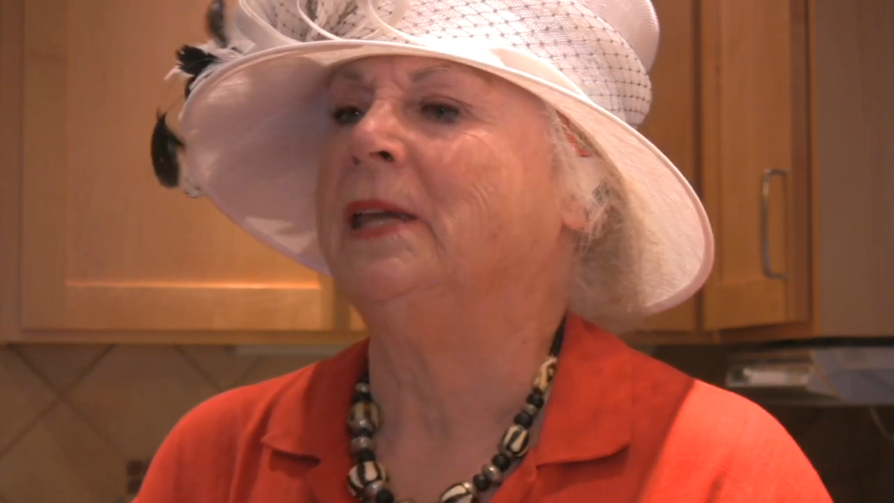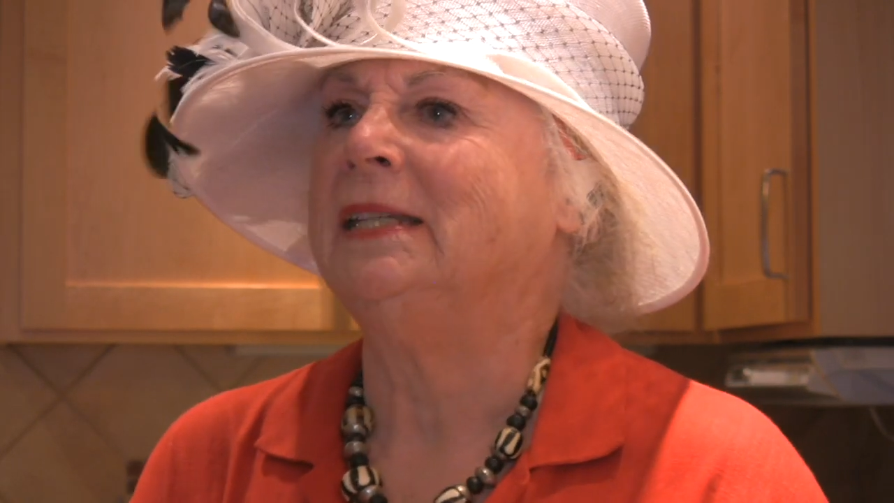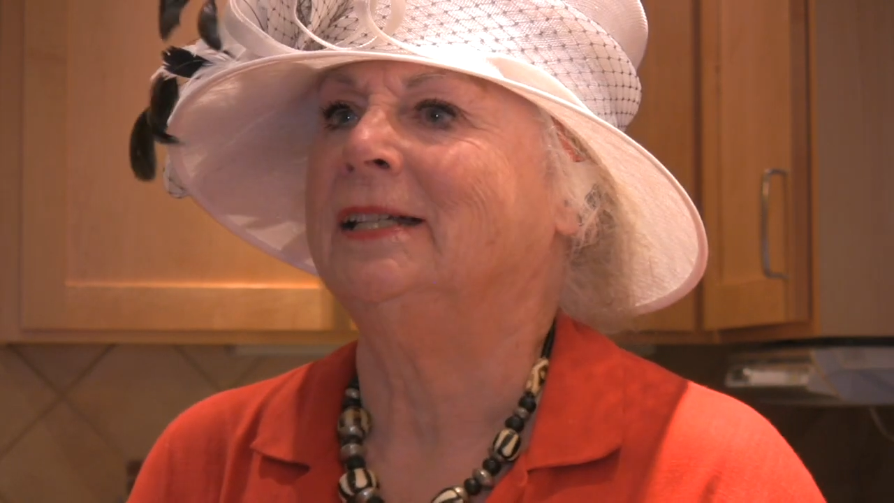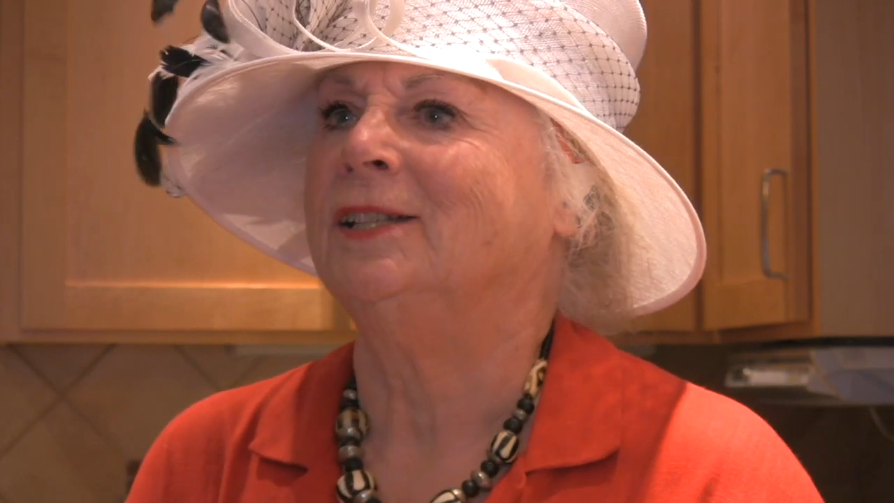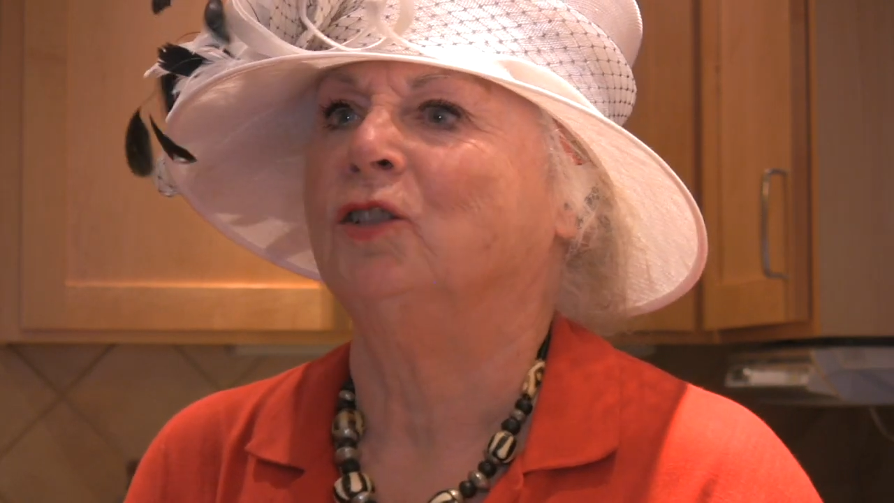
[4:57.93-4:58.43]

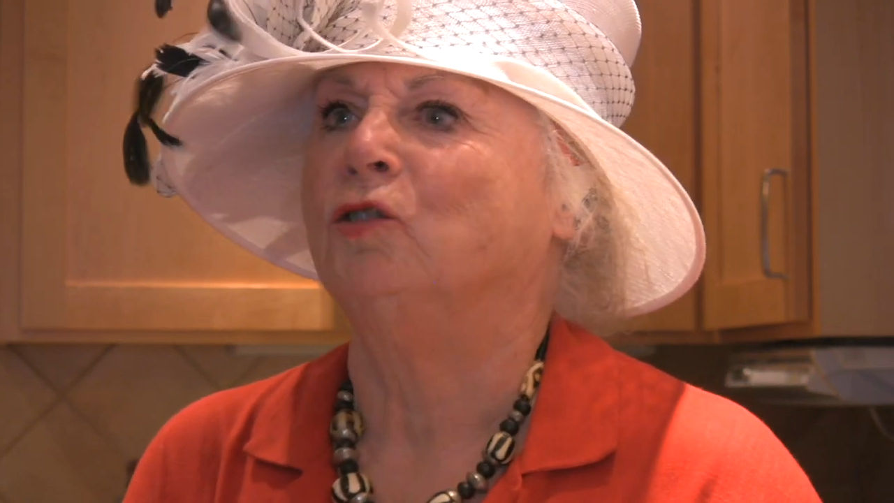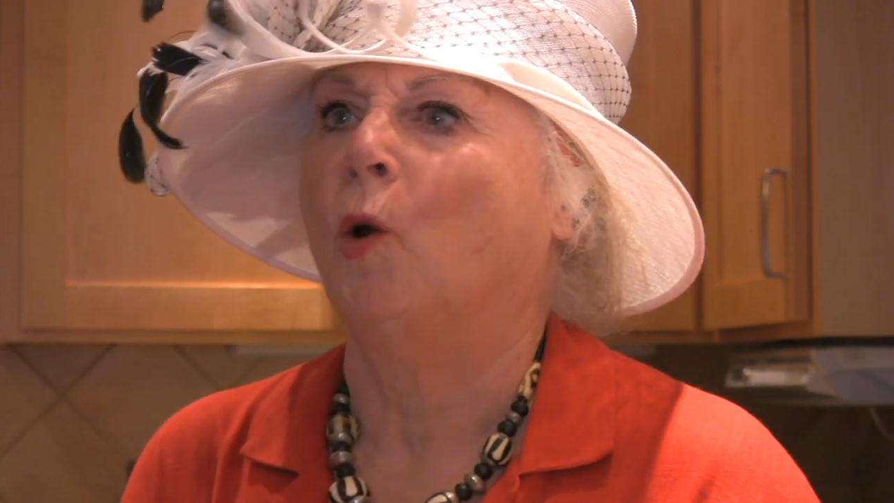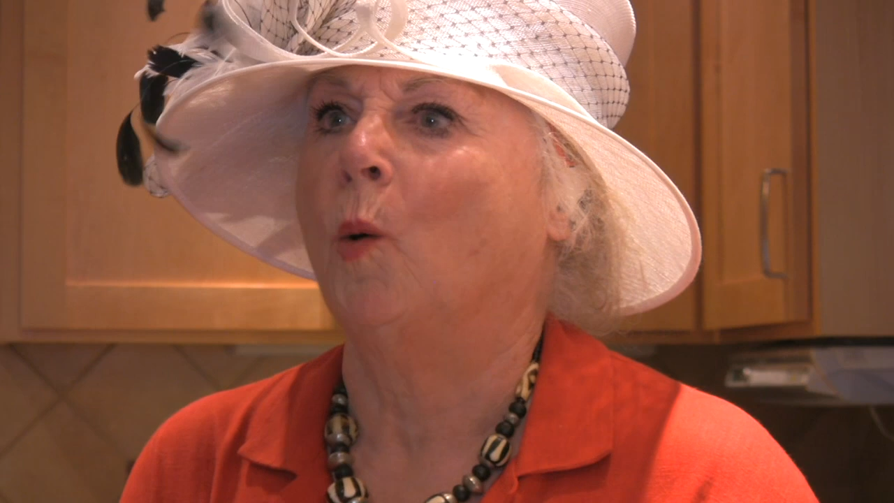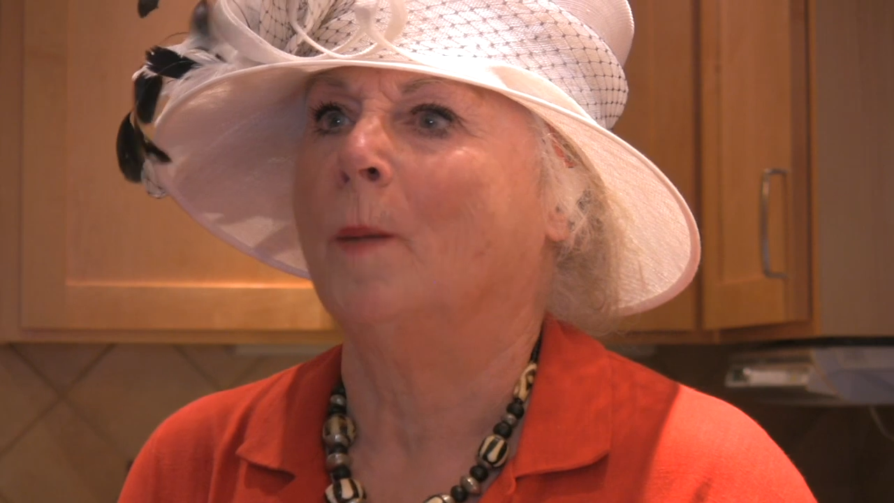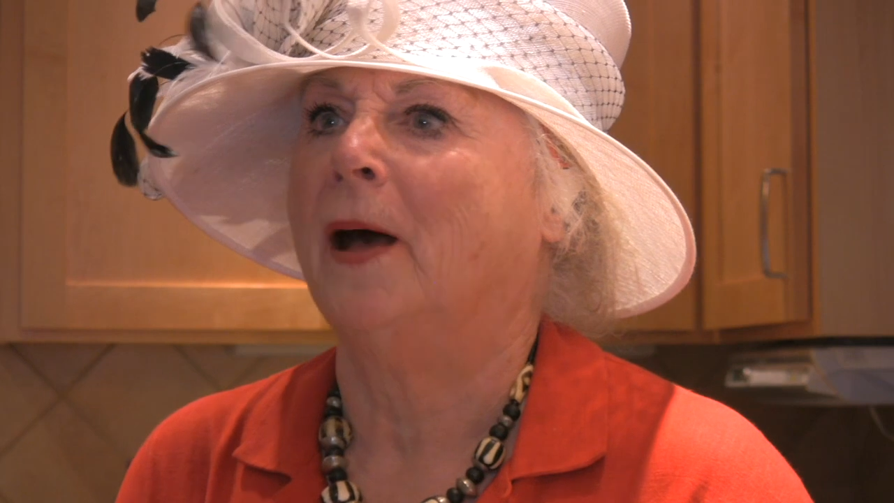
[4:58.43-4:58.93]
He doesn't
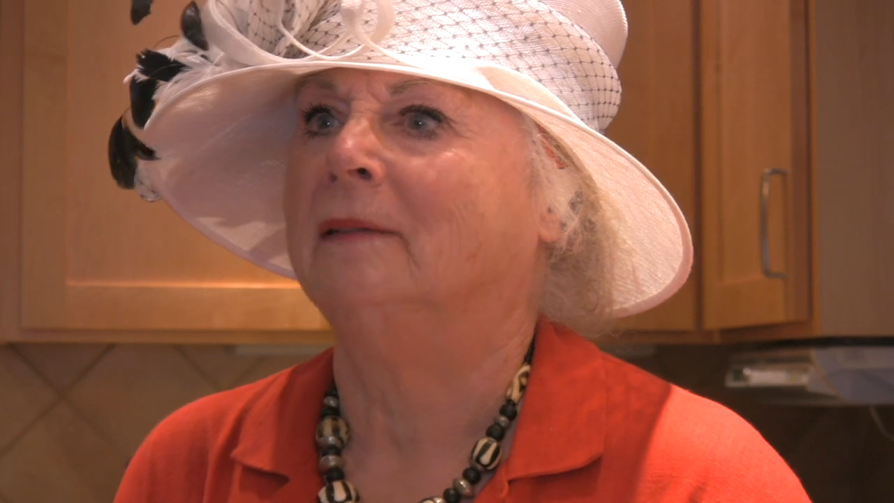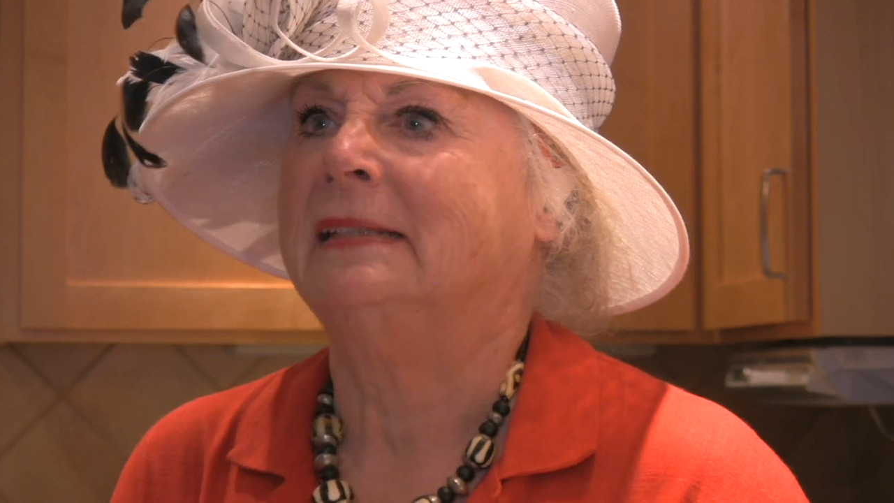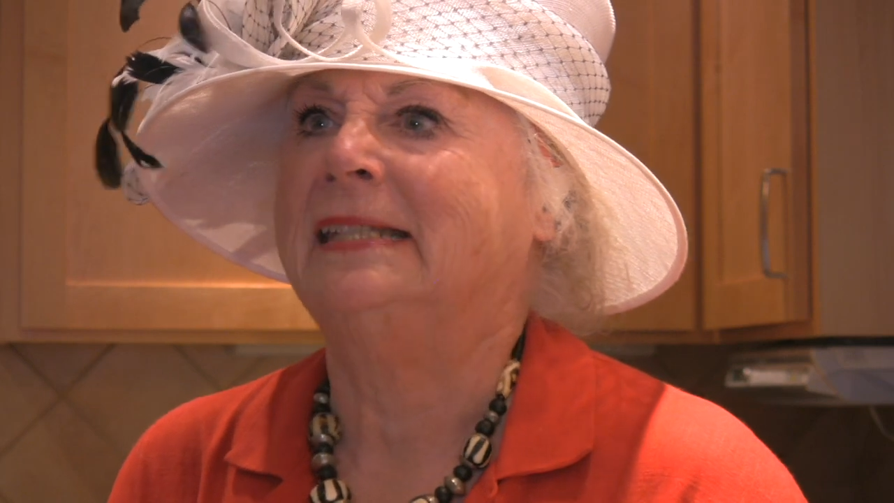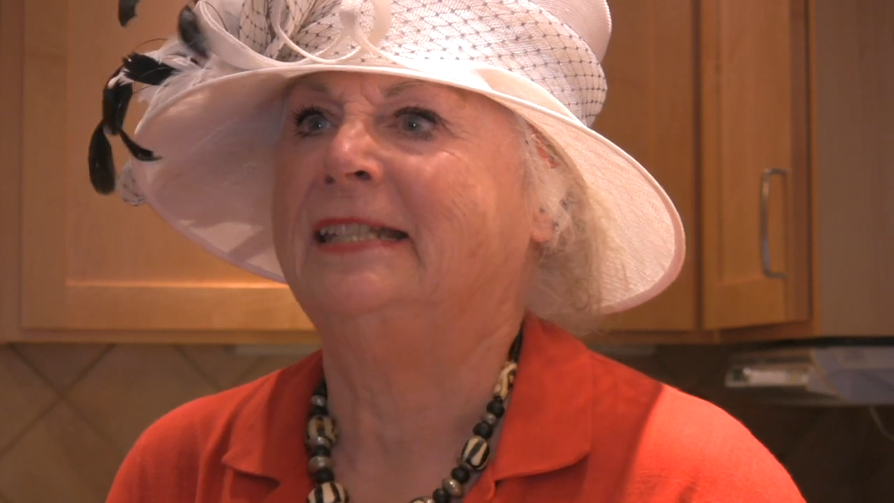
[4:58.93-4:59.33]
know about